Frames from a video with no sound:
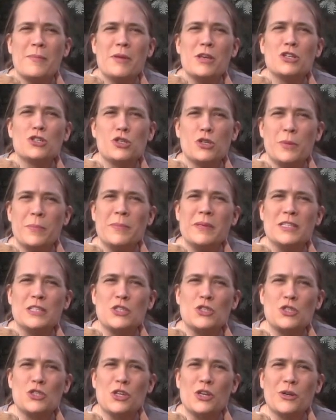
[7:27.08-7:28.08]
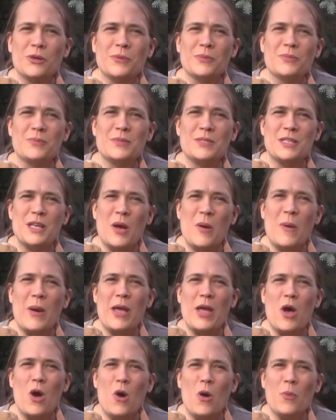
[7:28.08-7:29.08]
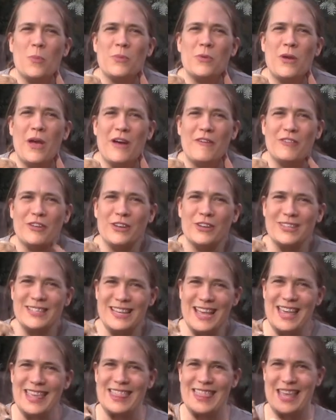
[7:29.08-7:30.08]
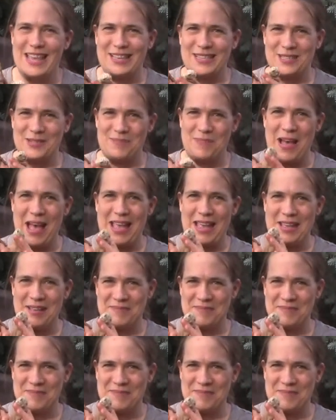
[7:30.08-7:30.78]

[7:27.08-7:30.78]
shipments too. So I hope you have a good day. Thanks. Bye.